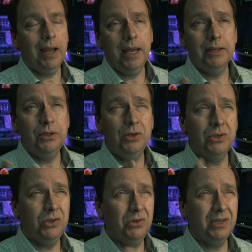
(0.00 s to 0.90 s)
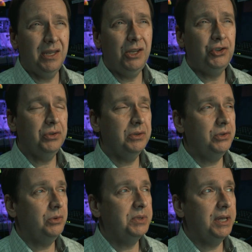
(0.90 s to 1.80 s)
I had two students in each of the
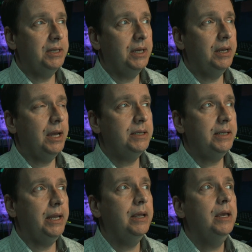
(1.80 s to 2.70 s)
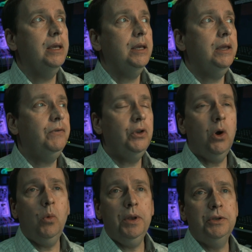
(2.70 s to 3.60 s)
Zooms I did. I said, if you
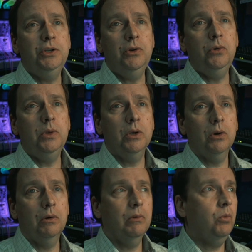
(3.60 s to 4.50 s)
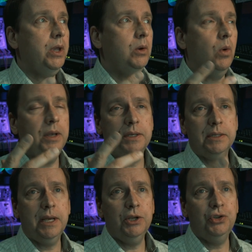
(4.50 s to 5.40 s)
don't want to do your week one
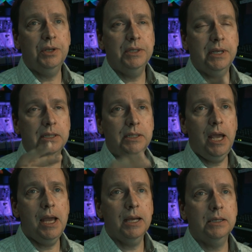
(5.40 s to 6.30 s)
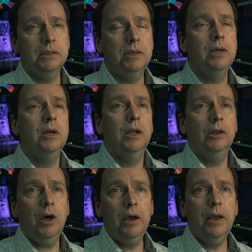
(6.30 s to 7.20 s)
discussions as text,
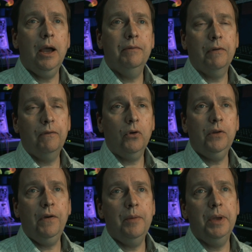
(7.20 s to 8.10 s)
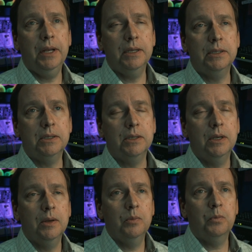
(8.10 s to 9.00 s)
log on for 45 minutes,
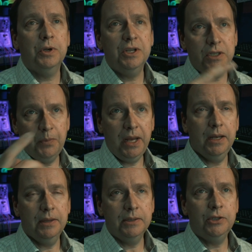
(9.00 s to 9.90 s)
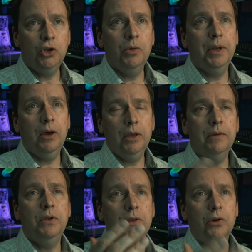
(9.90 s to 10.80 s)
participate in the Zoom, and I'll
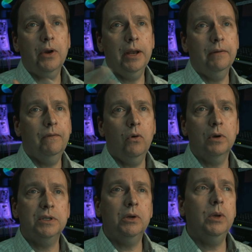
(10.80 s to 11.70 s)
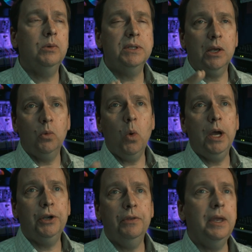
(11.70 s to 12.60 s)
give you the credit for. So, it was like
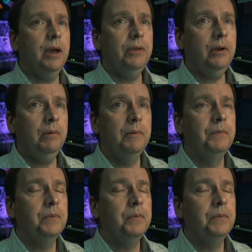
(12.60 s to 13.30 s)
one or the other.